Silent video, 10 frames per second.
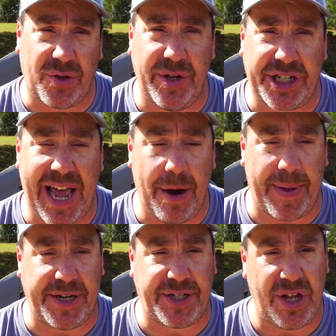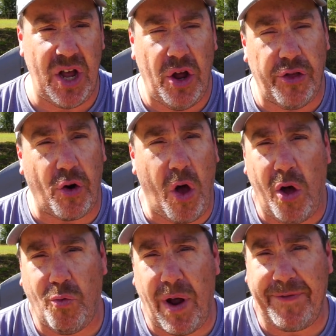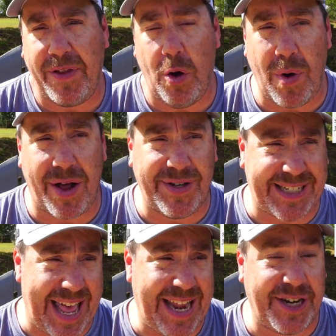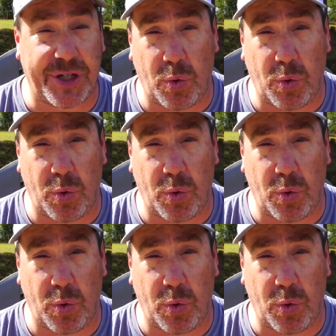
three chatterbaits. They're all roughly around $10 to